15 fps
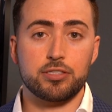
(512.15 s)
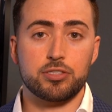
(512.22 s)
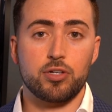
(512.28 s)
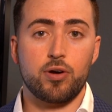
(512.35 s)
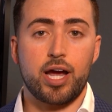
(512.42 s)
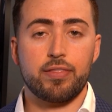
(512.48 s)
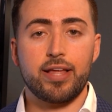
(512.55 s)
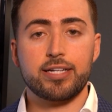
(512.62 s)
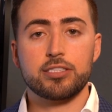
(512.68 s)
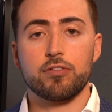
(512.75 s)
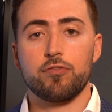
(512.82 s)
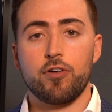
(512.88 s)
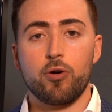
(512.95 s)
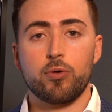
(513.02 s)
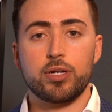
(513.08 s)
So I'd like to
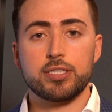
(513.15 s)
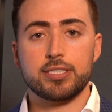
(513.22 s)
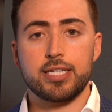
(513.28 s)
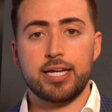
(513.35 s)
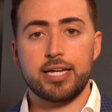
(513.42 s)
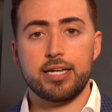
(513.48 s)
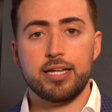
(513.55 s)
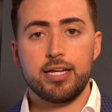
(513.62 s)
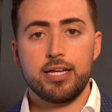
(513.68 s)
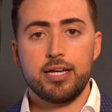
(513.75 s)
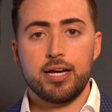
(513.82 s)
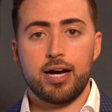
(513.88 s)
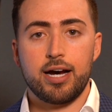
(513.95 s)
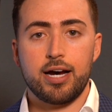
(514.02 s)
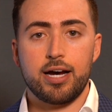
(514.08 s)
focus in
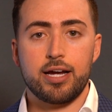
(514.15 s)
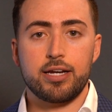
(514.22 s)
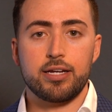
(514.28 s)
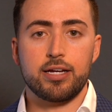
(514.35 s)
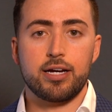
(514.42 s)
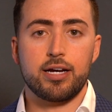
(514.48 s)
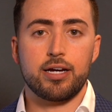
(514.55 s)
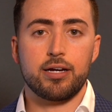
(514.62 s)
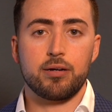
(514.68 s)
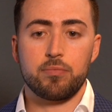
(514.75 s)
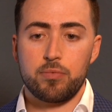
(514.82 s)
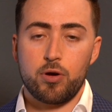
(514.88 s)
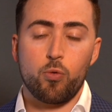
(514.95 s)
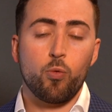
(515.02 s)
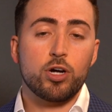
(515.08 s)
on
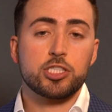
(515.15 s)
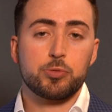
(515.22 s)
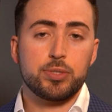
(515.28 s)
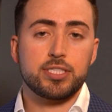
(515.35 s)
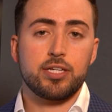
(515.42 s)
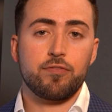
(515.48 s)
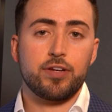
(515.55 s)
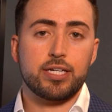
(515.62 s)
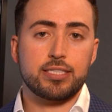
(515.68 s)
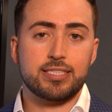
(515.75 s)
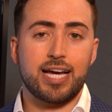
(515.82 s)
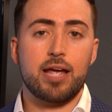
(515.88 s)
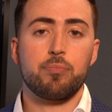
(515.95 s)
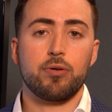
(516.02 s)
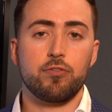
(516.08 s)
one specific
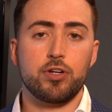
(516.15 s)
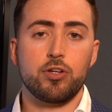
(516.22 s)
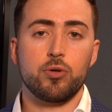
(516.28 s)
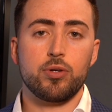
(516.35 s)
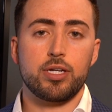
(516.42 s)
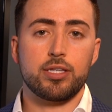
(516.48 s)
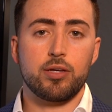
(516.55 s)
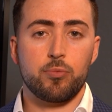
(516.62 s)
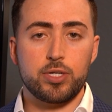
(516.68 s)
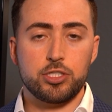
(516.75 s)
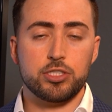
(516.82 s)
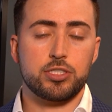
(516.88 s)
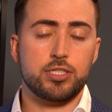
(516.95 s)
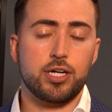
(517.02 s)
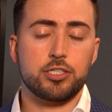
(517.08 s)
type of annuity that we
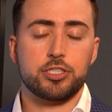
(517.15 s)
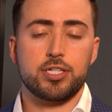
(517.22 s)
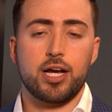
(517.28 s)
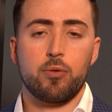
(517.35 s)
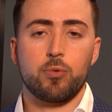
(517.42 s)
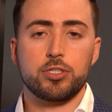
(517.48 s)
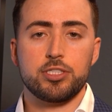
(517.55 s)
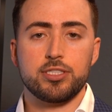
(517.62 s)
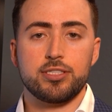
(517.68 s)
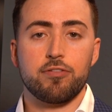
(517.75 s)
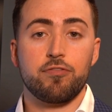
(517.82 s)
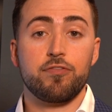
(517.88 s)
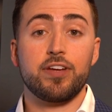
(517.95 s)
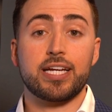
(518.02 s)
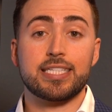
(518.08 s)
just touched on, which is the
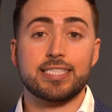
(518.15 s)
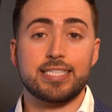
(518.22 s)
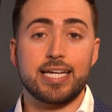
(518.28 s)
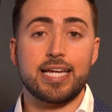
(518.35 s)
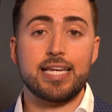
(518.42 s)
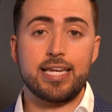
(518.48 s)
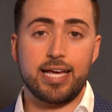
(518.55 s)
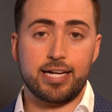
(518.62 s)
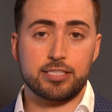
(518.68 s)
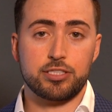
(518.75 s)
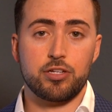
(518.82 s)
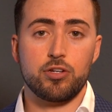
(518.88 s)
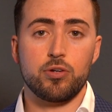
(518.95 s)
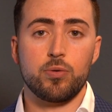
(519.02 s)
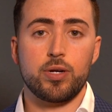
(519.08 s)
fixed index
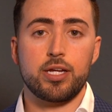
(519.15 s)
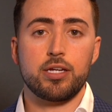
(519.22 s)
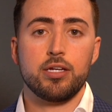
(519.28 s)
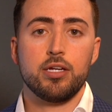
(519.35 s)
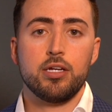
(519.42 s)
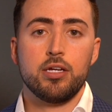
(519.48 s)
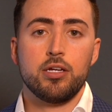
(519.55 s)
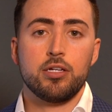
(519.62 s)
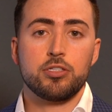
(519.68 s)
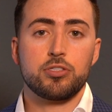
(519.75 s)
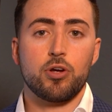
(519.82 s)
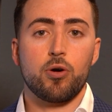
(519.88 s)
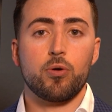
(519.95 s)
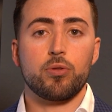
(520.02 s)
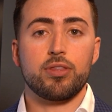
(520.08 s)
annuity.
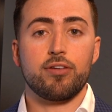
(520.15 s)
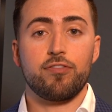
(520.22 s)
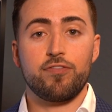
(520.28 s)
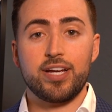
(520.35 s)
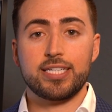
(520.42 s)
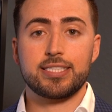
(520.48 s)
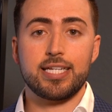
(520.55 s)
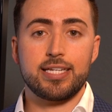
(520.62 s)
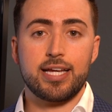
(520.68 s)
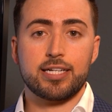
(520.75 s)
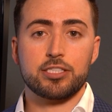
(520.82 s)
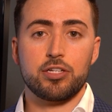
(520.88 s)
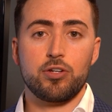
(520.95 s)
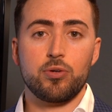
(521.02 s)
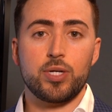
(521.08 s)
So the fixed
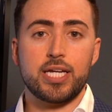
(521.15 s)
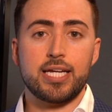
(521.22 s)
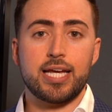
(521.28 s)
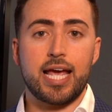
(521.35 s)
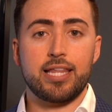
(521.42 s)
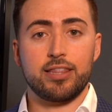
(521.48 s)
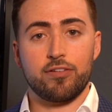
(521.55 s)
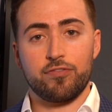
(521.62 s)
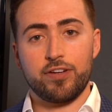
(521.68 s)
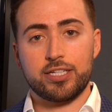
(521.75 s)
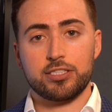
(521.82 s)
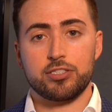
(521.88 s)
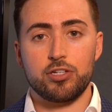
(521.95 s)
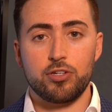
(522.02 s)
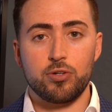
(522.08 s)
index annuity and the
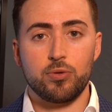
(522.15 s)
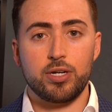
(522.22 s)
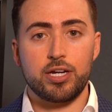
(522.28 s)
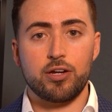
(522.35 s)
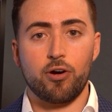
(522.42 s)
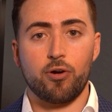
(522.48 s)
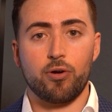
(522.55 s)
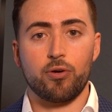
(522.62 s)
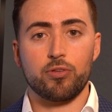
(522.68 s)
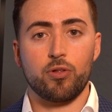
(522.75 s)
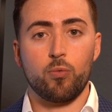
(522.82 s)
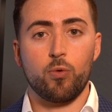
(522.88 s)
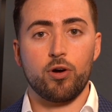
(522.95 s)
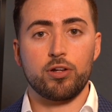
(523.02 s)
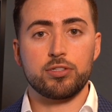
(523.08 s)
fixed annuity are
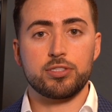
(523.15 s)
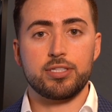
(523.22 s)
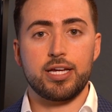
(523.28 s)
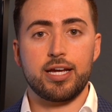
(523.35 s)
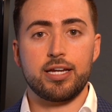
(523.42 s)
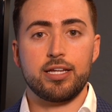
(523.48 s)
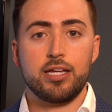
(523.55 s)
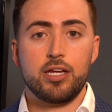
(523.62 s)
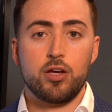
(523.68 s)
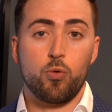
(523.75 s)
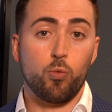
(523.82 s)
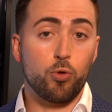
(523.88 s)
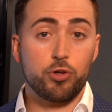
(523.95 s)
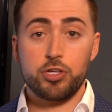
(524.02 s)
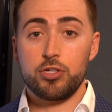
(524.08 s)
the ones that
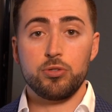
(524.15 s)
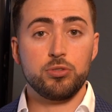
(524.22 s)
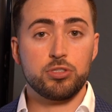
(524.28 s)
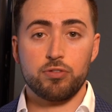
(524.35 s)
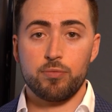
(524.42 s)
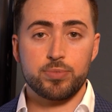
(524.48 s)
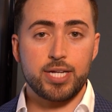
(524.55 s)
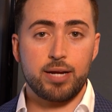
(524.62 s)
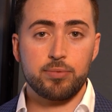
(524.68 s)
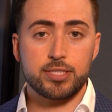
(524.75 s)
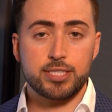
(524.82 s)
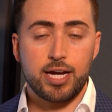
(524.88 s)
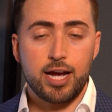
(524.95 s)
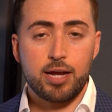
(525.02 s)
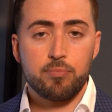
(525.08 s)
we'll use from time to
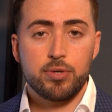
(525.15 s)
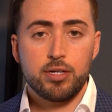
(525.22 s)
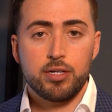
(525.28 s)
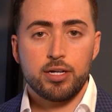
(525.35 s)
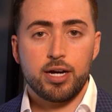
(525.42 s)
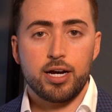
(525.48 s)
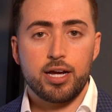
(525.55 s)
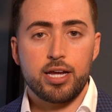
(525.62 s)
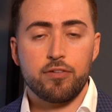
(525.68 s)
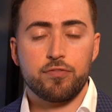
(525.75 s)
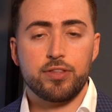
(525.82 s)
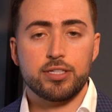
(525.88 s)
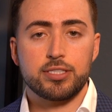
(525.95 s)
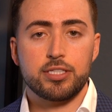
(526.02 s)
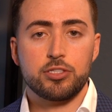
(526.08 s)
time if
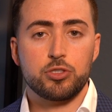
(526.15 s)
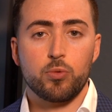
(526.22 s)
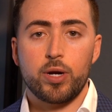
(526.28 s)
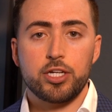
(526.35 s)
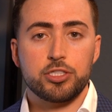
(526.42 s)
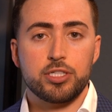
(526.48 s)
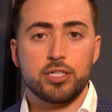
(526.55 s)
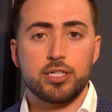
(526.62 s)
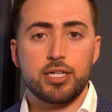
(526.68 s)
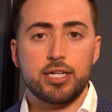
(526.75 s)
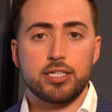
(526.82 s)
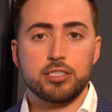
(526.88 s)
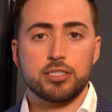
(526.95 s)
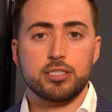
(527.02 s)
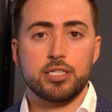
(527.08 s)
the situation
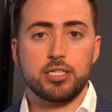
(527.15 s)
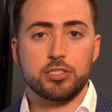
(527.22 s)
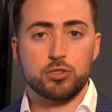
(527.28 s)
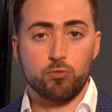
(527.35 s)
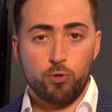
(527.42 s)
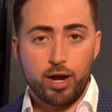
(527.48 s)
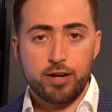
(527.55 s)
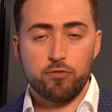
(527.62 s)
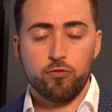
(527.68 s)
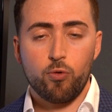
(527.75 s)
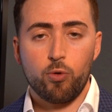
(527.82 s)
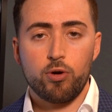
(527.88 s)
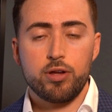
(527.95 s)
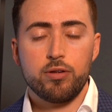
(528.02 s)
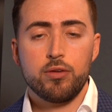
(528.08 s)
is right
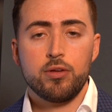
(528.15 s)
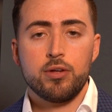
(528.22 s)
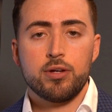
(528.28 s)
for it.